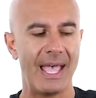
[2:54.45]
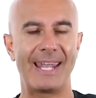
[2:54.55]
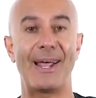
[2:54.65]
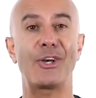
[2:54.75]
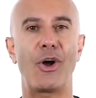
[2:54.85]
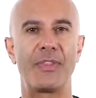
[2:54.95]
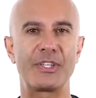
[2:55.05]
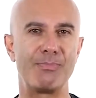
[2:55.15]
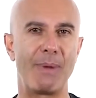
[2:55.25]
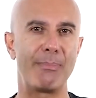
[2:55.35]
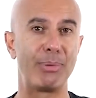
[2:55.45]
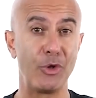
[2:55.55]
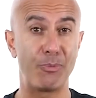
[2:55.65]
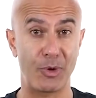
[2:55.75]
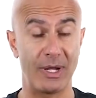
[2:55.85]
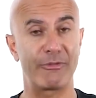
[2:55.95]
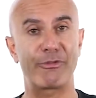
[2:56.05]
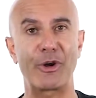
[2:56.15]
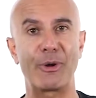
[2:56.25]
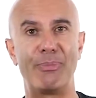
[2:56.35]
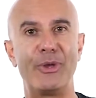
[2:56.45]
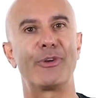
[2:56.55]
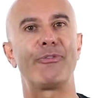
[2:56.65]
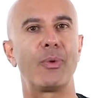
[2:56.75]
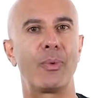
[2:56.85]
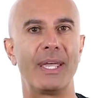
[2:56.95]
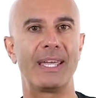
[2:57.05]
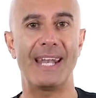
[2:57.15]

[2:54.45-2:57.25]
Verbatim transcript: And I call this my blueprint for a beautiful week.